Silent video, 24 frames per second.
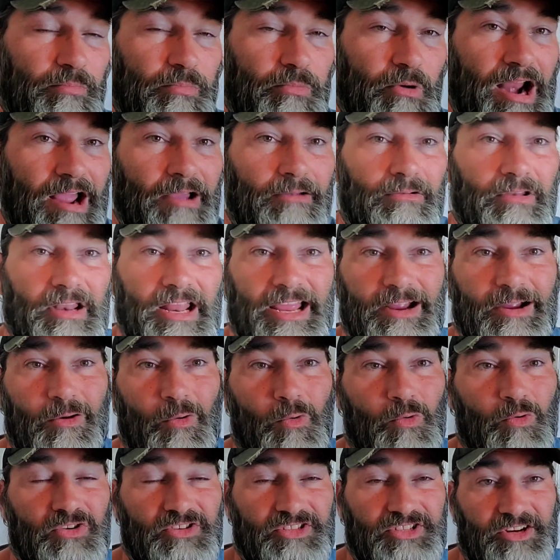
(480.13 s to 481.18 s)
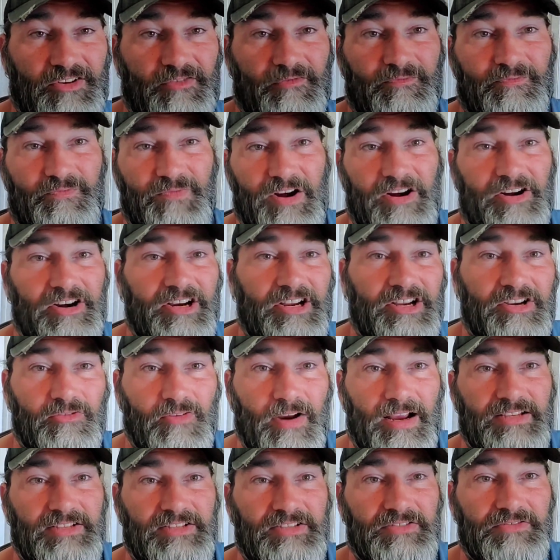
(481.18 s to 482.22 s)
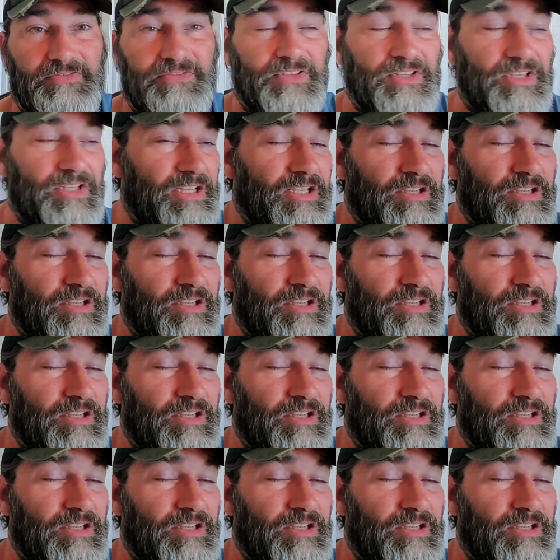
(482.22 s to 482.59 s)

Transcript: brown leghorns. They're very aggressive.